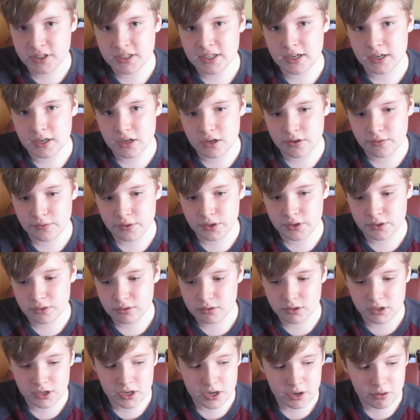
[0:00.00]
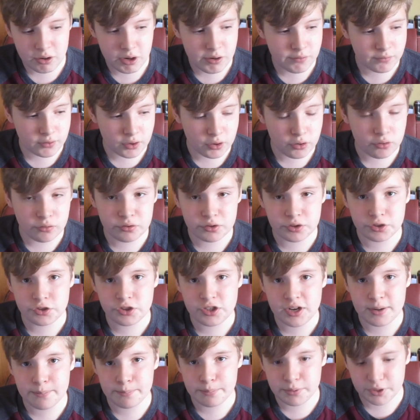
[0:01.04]
he's had over 100
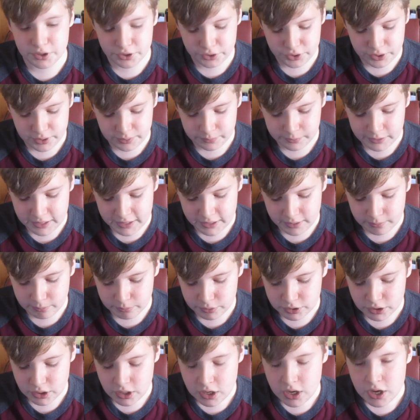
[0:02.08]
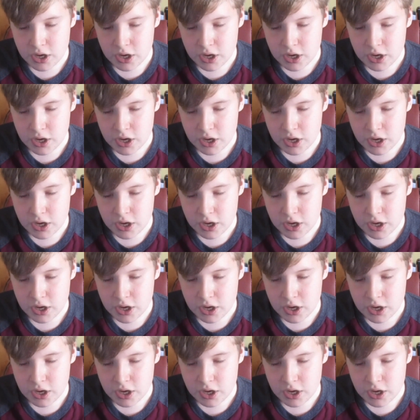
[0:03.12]
championship games,